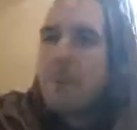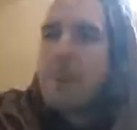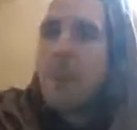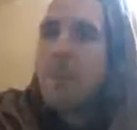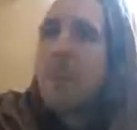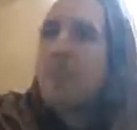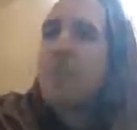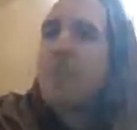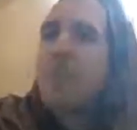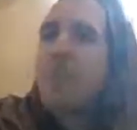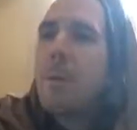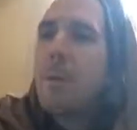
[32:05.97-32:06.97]
They're being
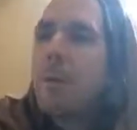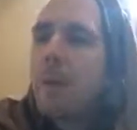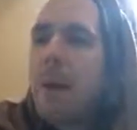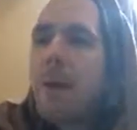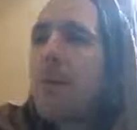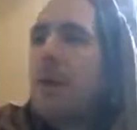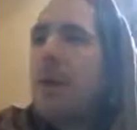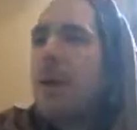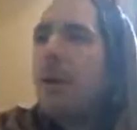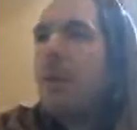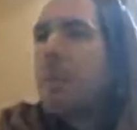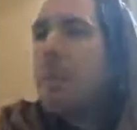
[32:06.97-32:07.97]
distributed every
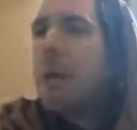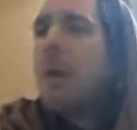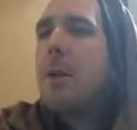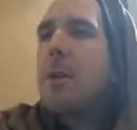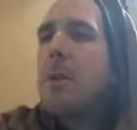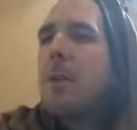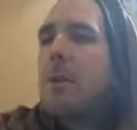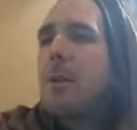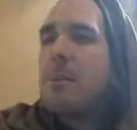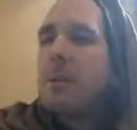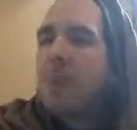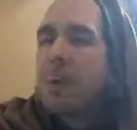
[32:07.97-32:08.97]
year. Millions of
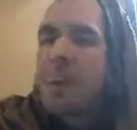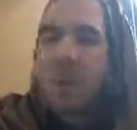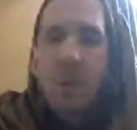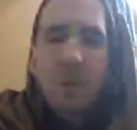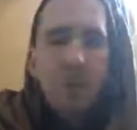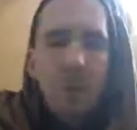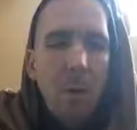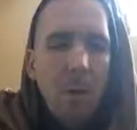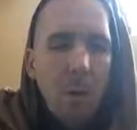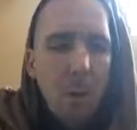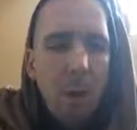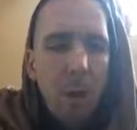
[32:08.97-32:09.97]
books are being
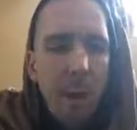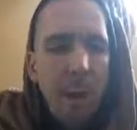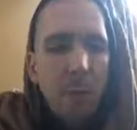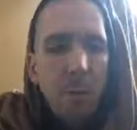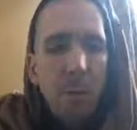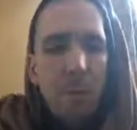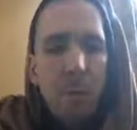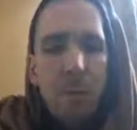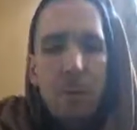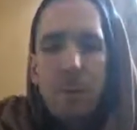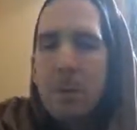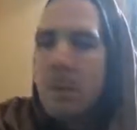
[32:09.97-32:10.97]
sold all around the
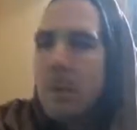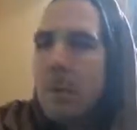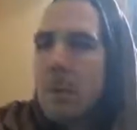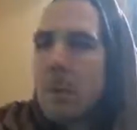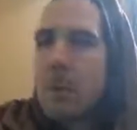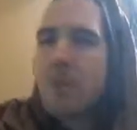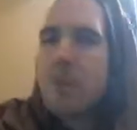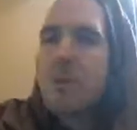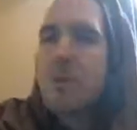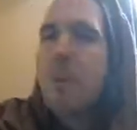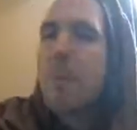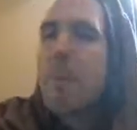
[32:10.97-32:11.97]
world. This is
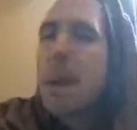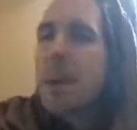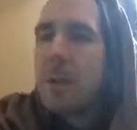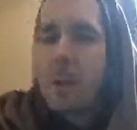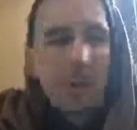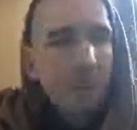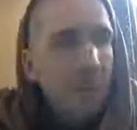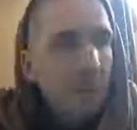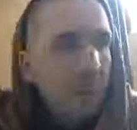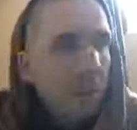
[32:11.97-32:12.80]
tremendous